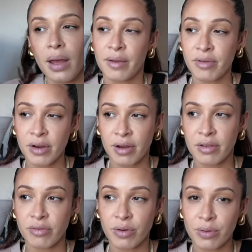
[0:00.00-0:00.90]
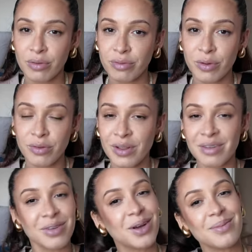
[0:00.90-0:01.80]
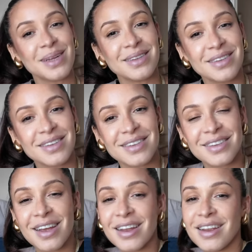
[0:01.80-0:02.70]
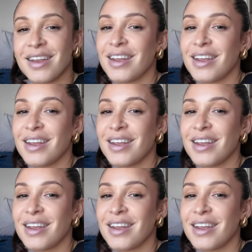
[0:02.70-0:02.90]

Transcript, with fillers: I'm very grateful for all of your lovely comments. So.